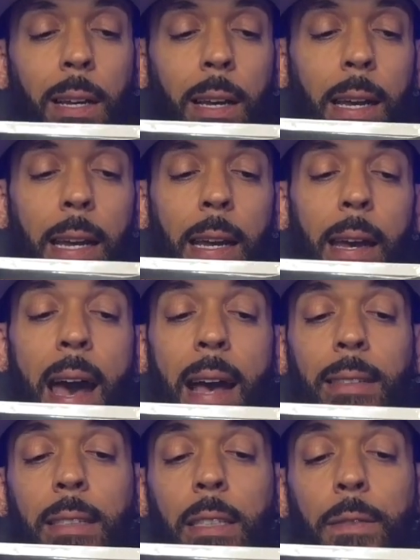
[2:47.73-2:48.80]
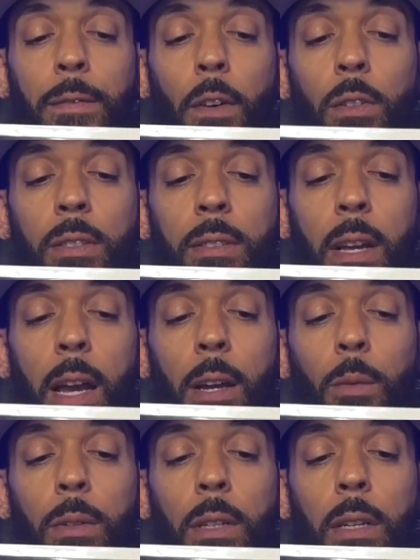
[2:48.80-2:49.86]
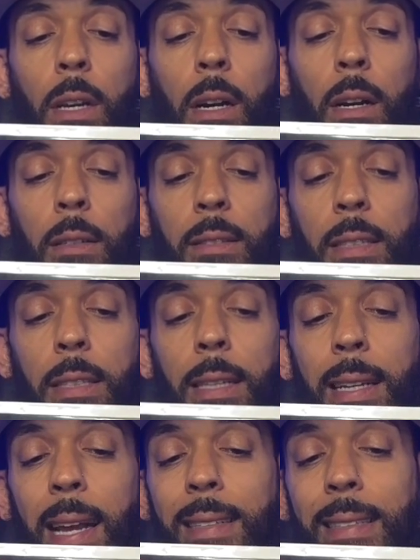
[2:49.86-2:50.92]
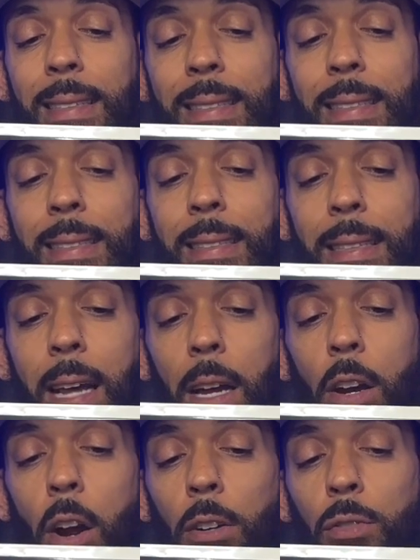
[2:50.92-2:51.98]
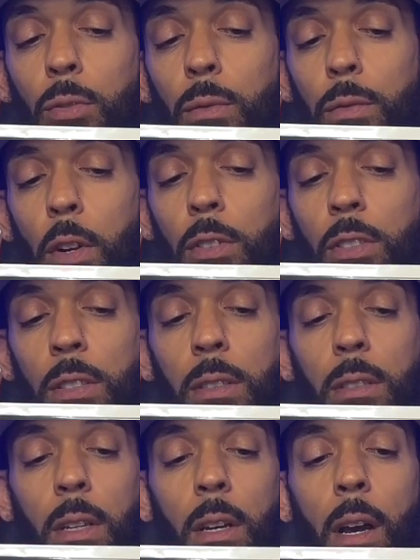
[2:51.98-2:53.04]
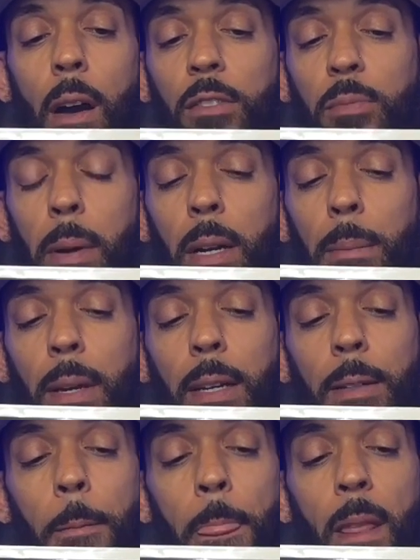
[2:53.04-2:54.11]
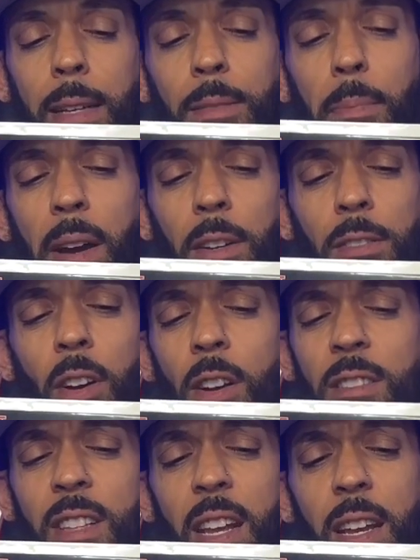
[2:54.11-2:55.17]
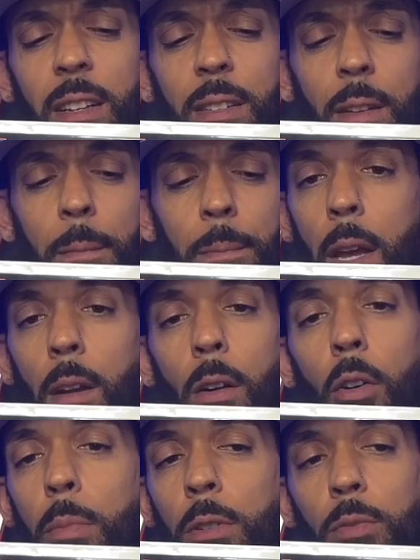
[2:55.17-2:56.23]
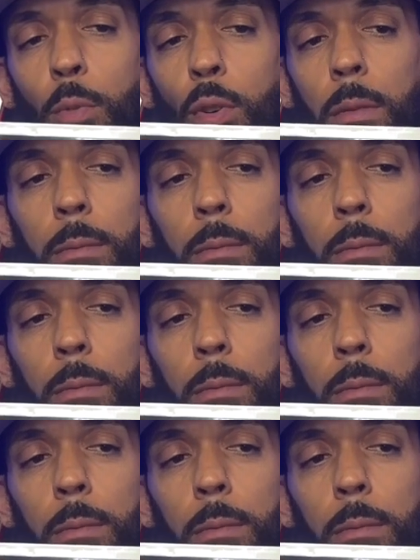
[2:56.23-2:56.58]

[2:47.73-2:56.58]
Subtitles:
It has the first time we see the 1969 cartoon version of Spider-Man. Spider-Tarzan, and a whole bunch more.